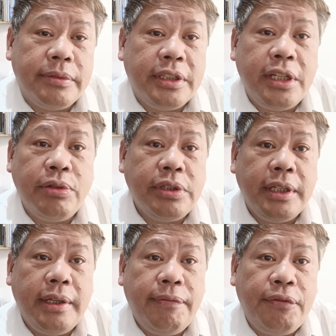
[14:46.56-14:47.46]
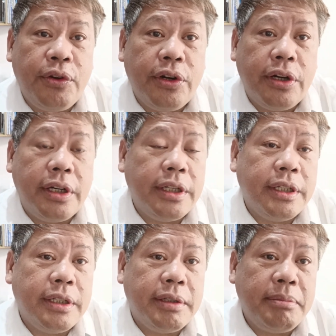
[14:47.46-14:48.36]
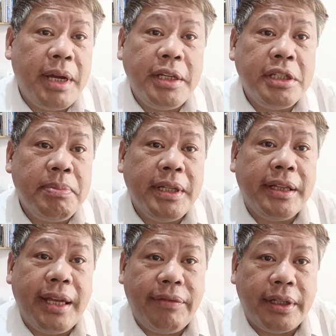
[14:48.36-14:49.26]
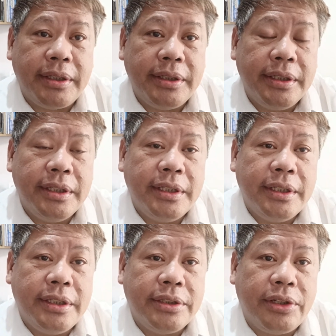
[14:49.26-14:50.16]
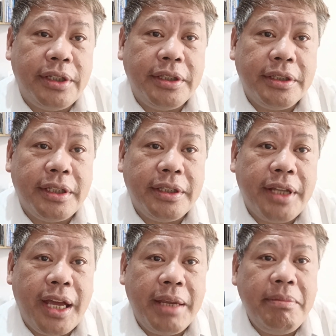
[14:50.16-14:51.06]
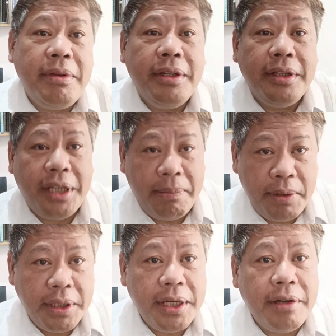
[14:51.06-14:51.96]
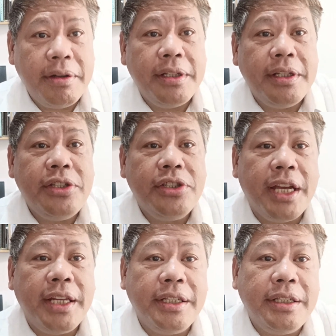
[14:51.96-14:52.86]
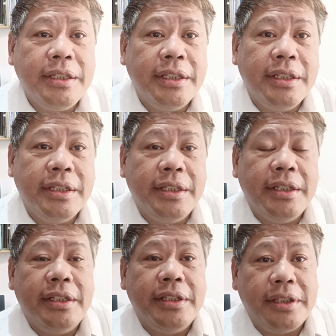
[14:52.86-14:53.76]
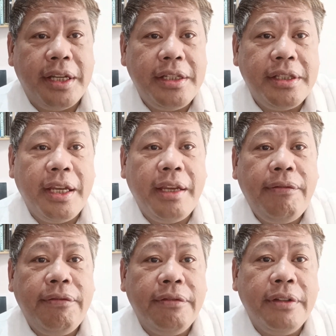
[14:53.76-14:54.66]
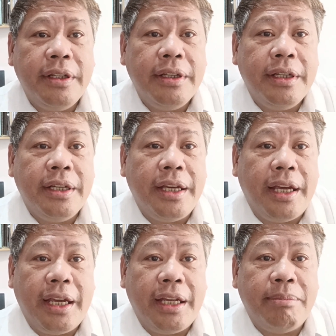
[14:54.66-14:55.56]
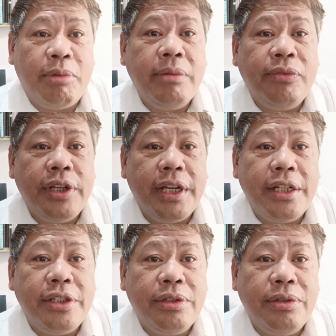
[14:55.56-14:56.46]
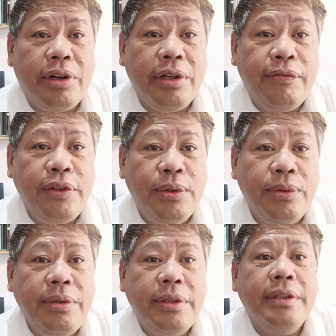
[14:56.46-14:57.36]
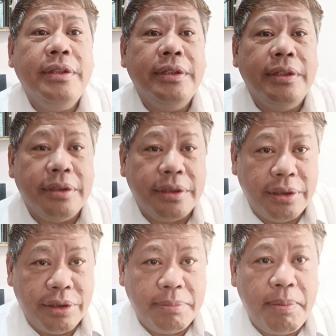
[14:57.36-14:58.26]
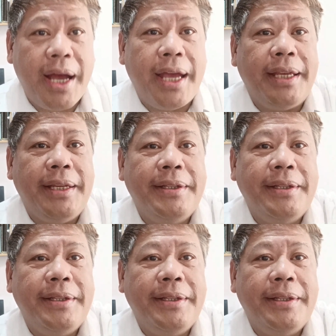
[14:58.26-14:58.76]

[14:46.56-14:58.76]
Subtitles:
COC for management level. So until that time, keep it here in this channel. Stay safe, and bon voyage to all of you. Goodbye.